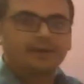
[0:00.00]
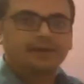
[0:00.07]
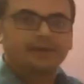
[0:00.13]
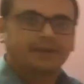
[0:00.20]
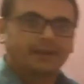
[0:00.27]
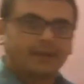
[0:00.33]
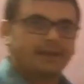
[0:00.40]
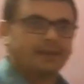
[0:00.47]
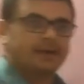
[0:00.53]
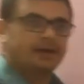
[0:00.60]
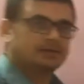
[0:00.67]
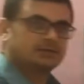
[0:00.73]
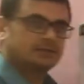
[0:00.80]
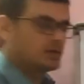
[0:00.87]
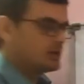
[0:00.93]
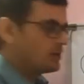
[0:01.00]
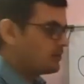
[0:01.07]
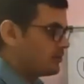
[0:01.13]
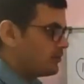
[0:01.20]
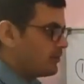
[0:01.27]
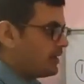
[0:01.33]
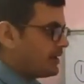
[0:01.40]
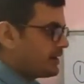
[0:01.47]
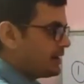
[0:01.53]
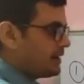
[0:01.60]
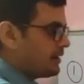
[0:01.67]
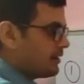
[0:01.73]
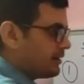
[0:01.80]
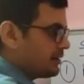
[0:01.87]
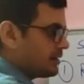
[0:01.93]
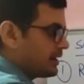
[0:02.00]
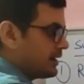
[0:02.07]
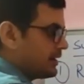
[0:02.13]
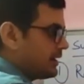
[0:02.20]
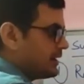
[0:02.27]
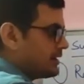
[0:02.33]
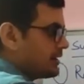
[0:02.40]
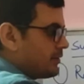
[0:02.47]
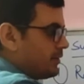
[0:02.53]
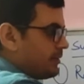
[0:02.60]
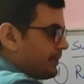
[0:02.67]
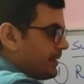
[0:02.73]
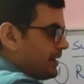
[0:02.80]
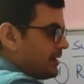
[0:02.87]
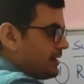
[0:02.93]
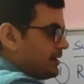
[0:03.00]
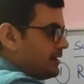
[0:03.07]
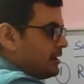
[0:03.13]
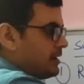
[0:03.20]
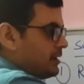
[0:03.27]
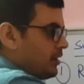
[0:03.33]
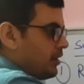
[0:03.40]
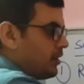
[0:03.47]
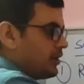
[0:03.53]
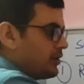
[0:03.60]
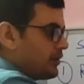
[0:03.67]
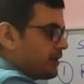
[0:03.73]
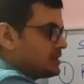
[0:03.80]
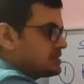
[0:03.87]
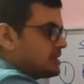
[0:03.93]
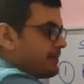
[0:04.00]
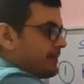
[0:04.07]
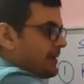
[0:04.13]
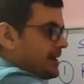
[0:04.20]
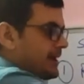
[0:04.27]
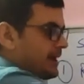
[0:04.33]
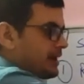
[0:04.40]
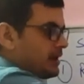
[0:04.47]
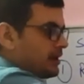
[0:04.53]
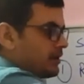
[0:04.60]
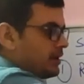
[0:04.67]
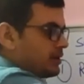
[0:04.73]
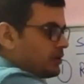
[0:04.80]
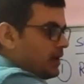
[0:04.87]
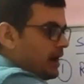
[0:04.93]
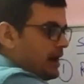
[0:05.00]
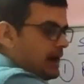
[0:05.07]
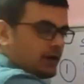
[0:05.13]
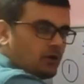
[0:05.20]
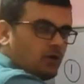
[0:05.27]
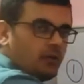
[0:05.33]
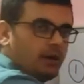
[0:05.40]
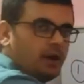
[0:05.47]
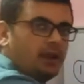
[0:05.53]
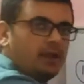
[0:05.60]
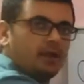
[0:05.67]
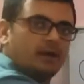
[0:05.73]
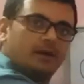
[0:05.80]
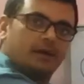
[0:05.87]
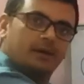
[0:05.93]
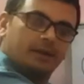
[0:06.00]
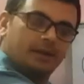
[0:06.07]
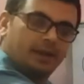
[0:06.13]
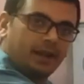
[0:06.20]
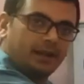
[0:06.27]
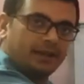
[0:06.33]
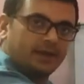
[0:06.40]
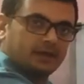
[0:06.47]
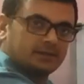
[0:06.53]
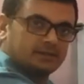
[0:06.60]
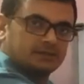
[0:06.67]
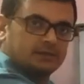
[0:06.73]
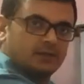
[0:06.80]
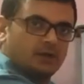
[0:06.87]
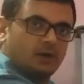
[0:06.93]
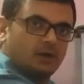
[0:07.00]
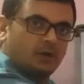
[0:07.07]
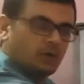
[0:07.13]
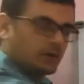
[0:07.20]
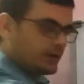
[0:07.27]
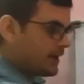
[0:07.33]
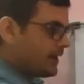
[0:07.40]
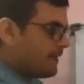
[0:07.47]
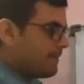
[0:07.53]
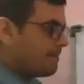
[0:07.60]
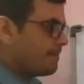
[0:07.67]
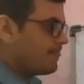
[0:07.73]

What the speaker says: radius. 1 radian equal plane, or you can say plane angle equal to arc over radius. Okay.